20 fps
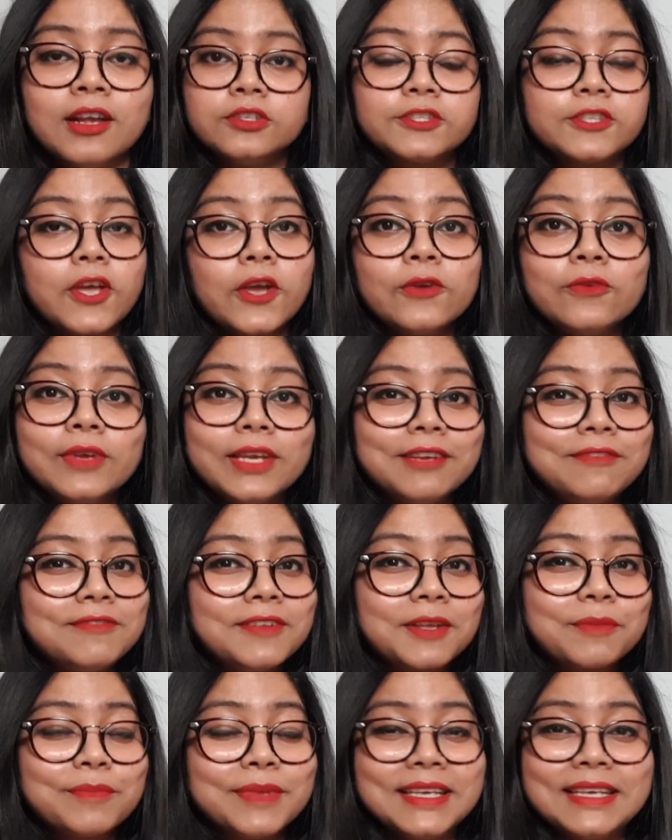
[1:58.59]
So if
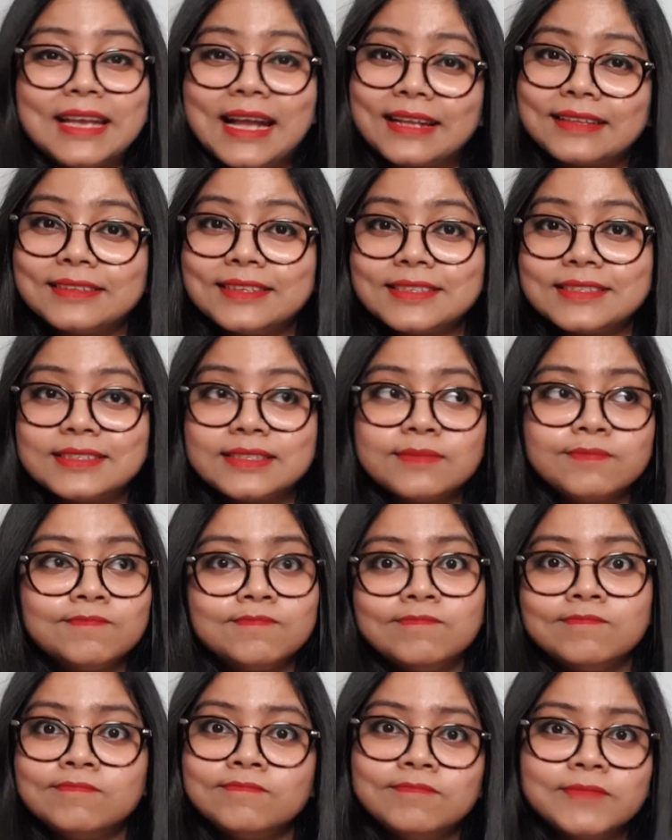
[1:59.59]
not me, at least
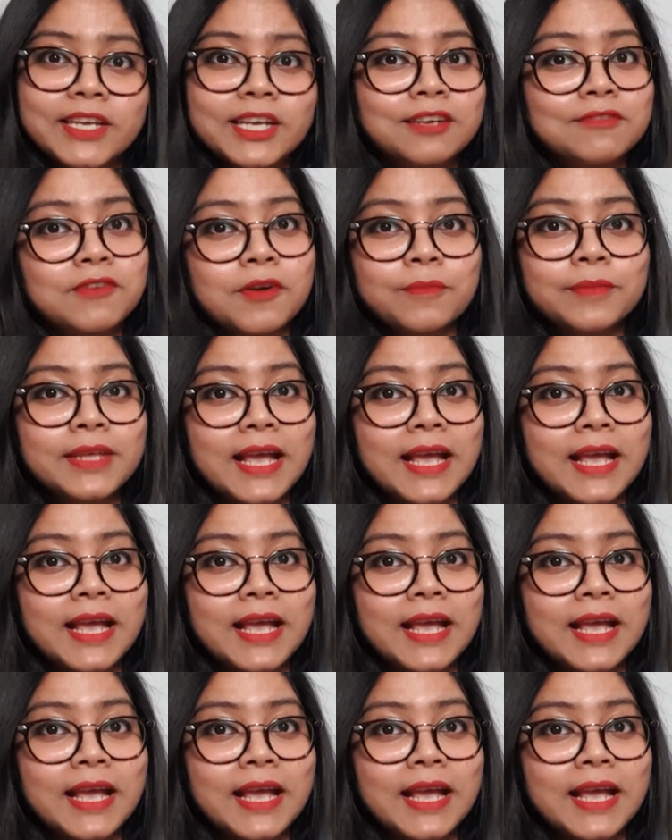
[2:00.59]
hear from the